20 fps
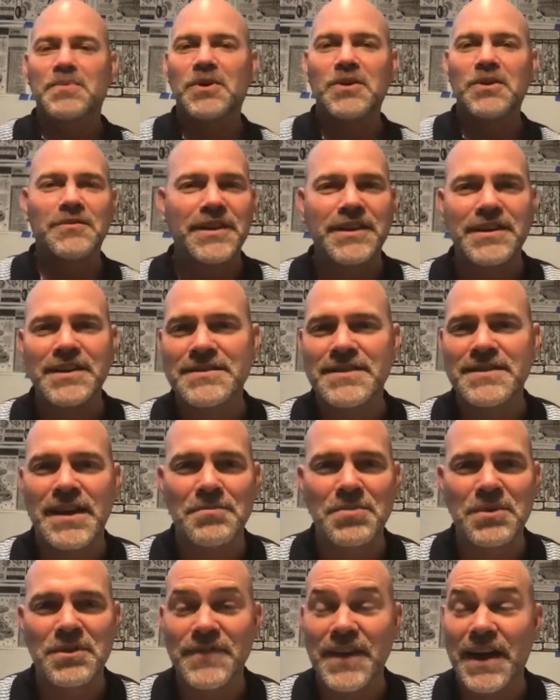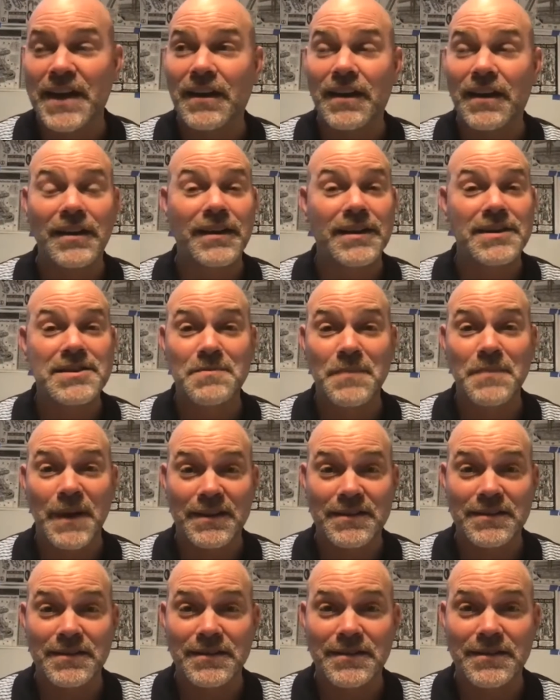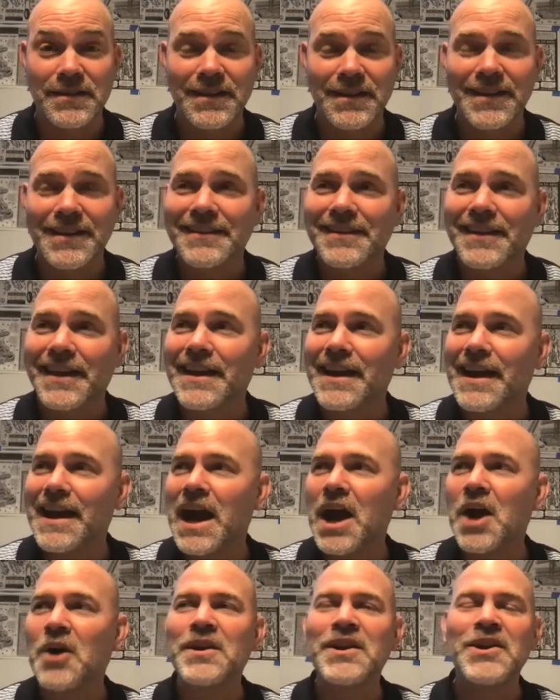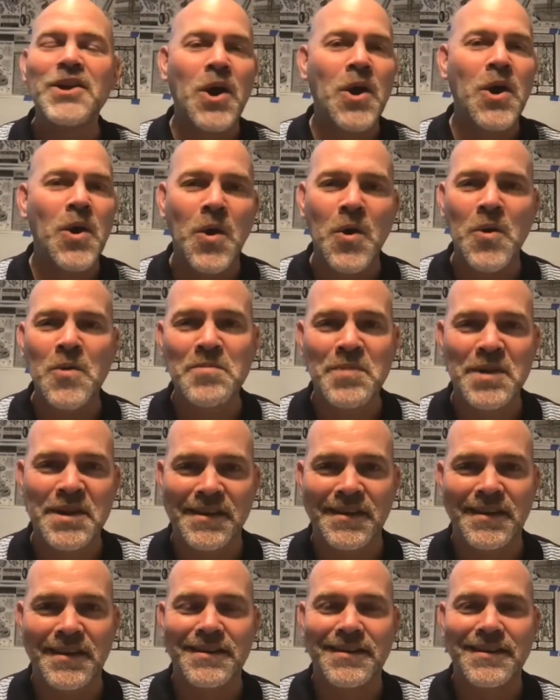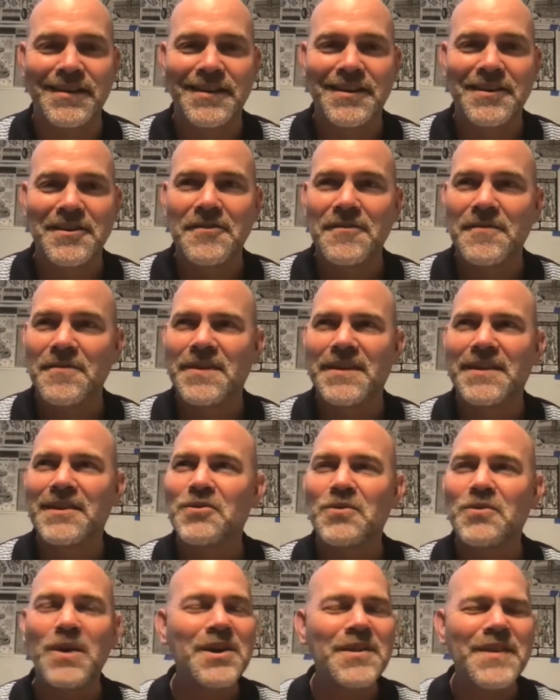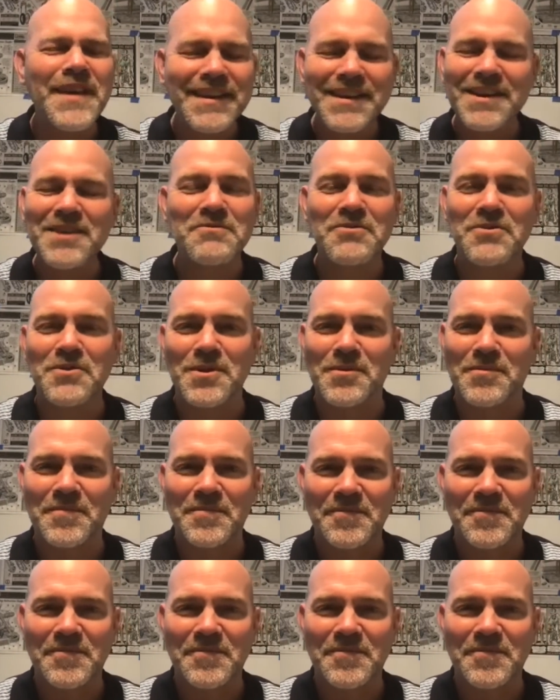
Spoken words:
perfect example of that unexpected. Like how did a home kit? Where did that come from?